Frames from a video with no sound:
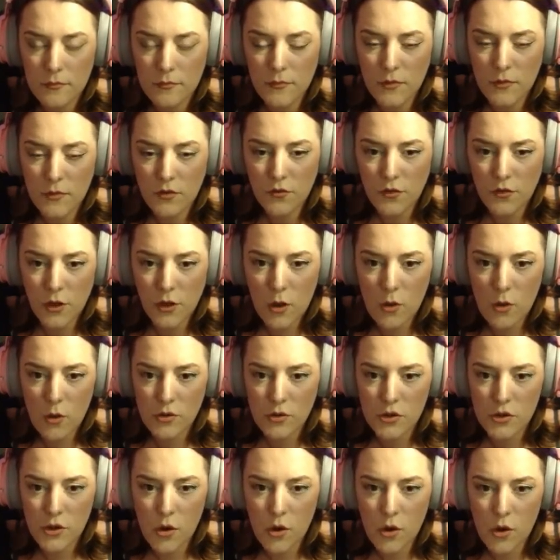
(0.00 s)
Fuel
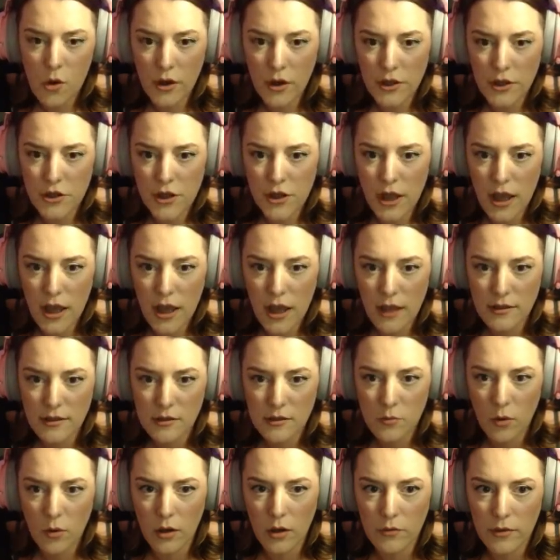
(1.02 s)
storage, yes, this is
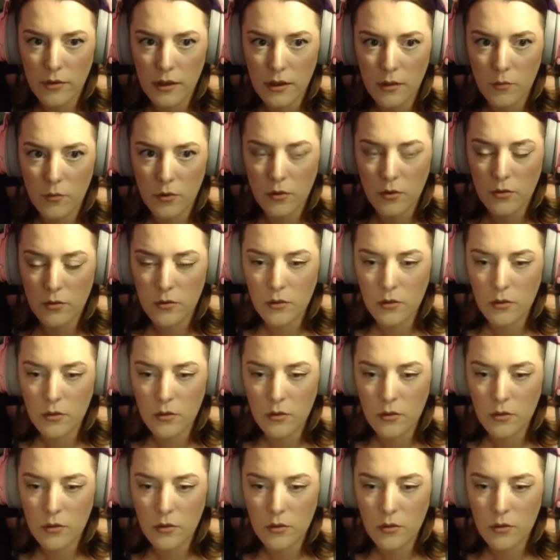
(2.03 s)
what I really want.